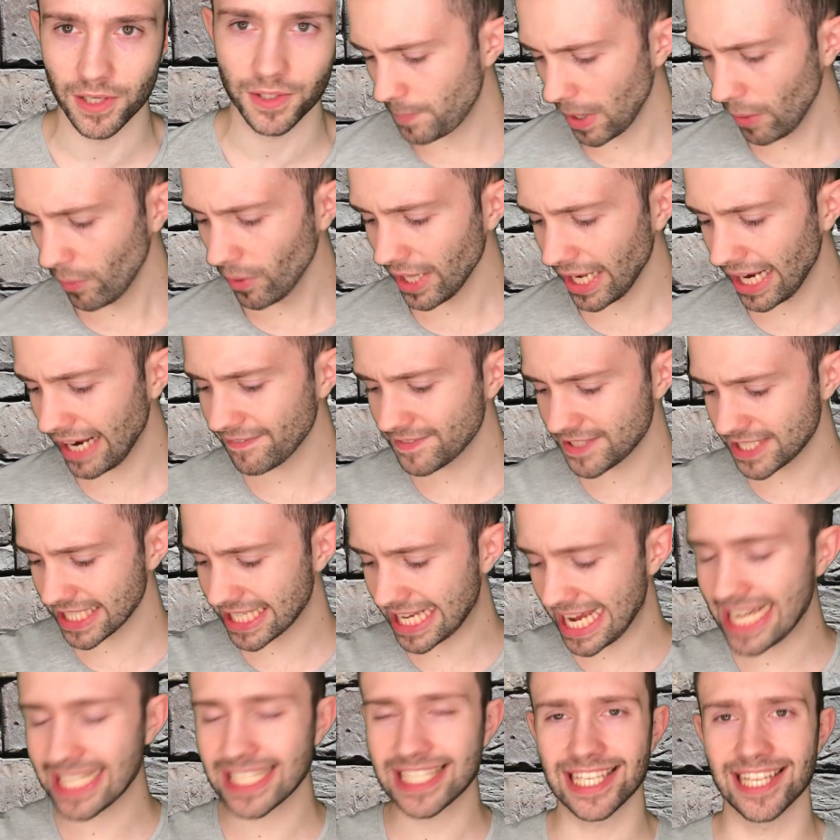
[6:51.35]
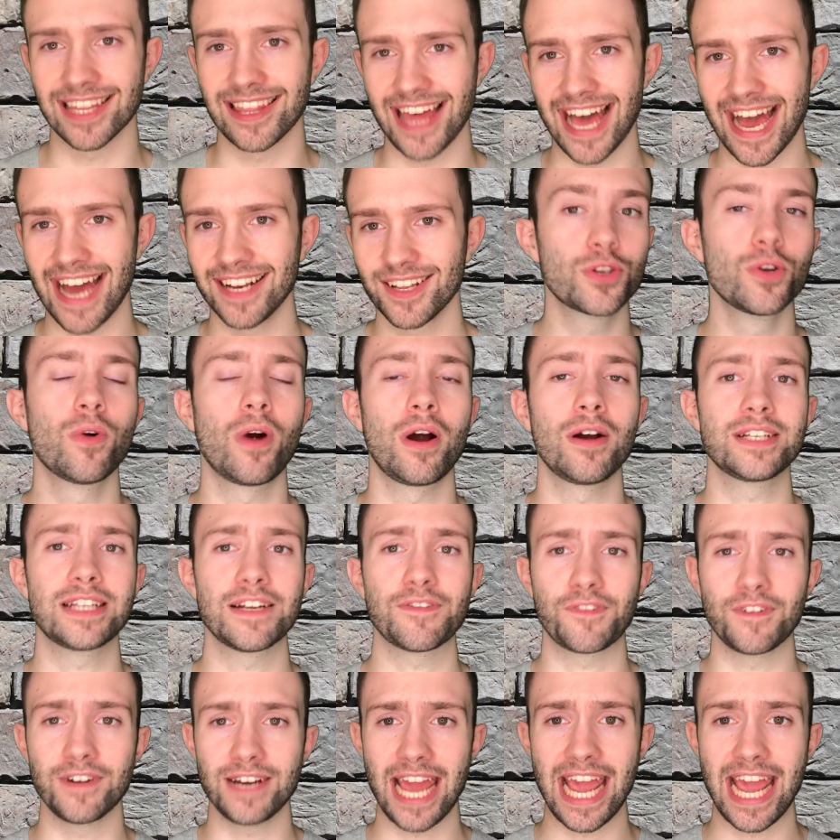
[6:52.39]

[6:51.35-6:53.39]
but we'll have to get to that through our different